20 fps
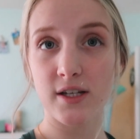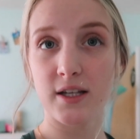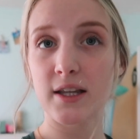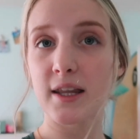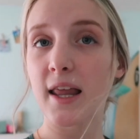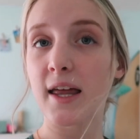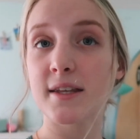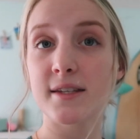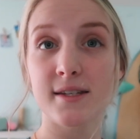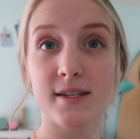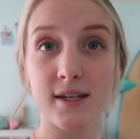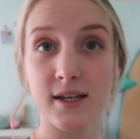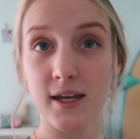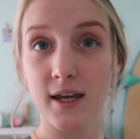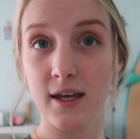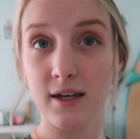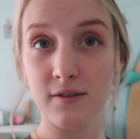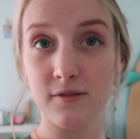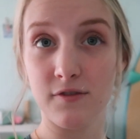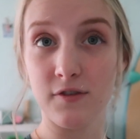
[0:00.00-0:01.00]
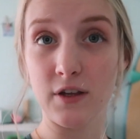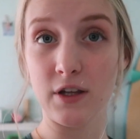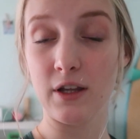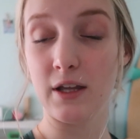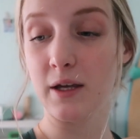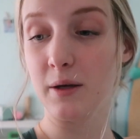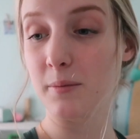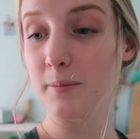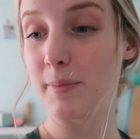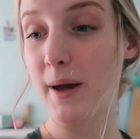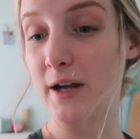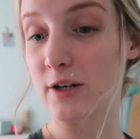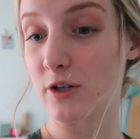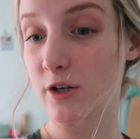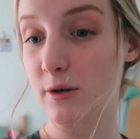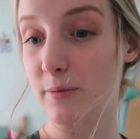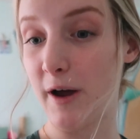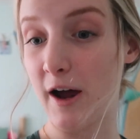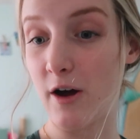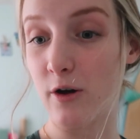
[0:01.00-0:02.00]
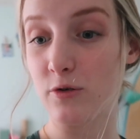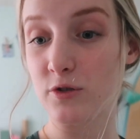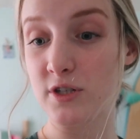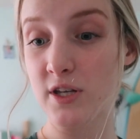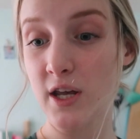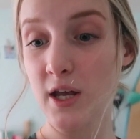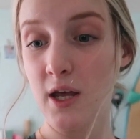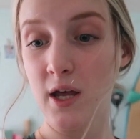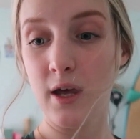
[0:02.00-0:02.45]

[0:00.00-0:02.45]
cleansing and feeling better about